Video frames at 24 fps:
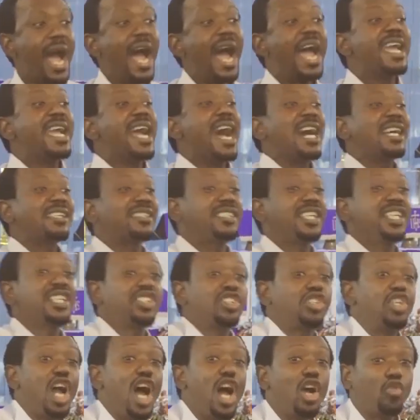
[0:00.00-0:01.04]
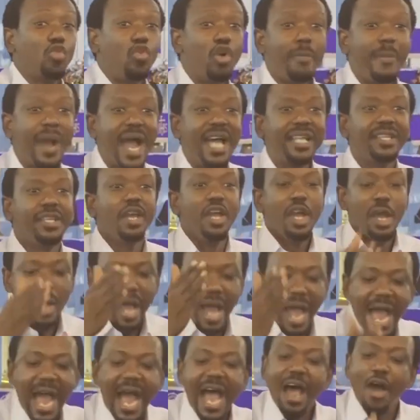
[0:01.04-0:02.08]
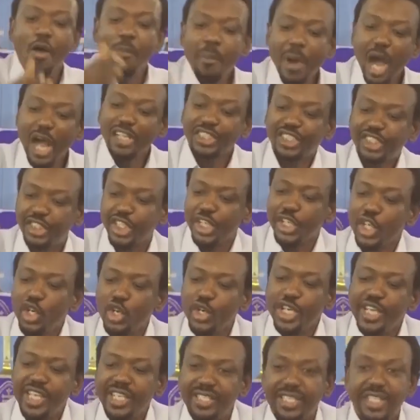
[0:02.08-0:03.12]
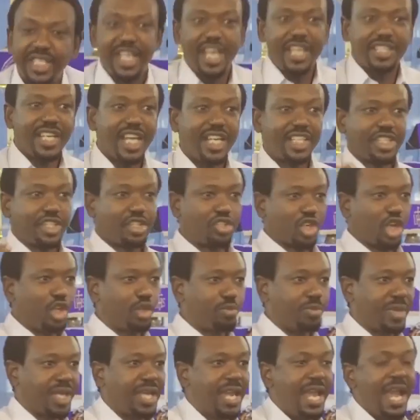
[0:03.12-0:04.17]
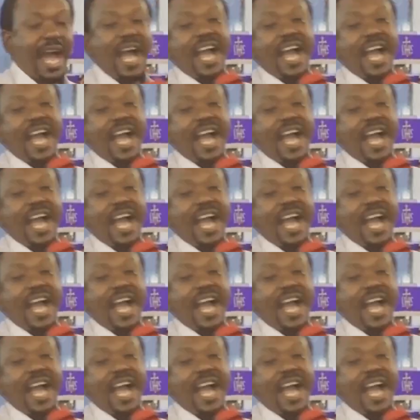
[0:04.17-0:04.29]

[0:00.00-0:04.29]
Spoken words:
I asked this young woman, how much do you eat in a day? She told me.